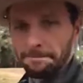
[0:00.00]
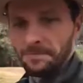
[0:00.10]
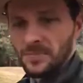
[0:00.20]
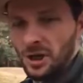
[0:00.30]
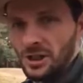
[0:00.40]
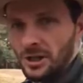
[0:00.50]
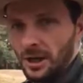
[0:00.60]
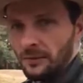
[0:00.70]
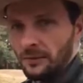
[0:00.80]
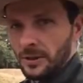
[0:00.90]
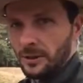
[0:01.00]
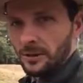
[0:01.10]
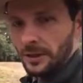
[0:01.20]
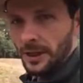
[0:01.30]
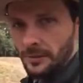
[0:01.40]
just off, let me turn
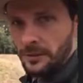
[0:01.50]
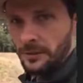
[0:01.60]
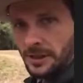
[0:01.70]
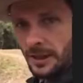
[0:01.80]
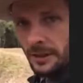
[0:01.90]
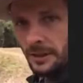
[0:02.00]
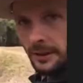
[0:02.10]
the camera just slightly.